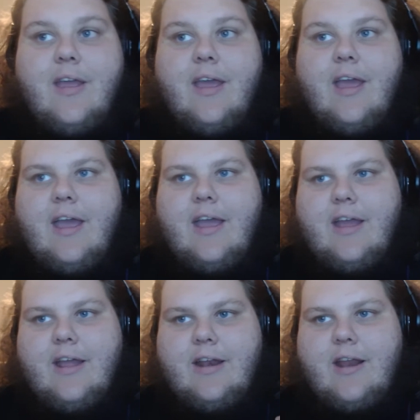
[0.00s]

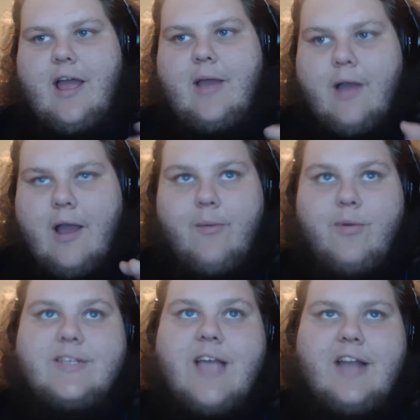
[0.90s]
and I
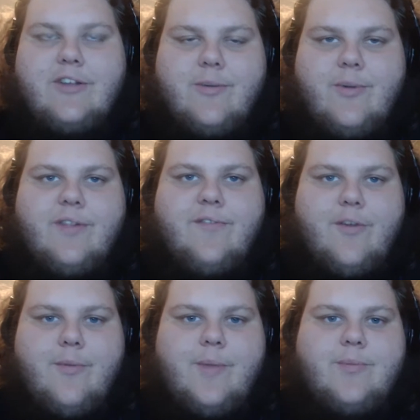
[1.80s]
was actually one of the
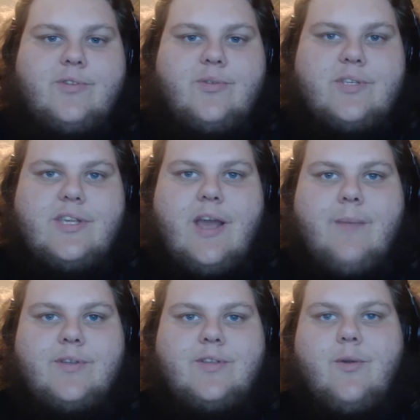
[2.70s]
few people to see
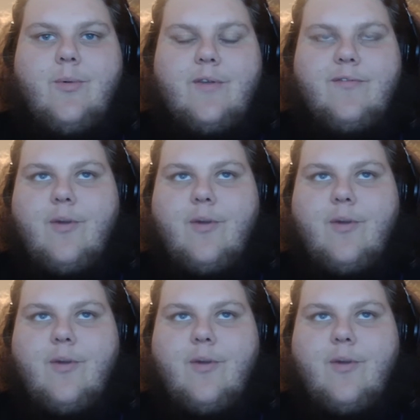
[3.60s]
episode 1 for a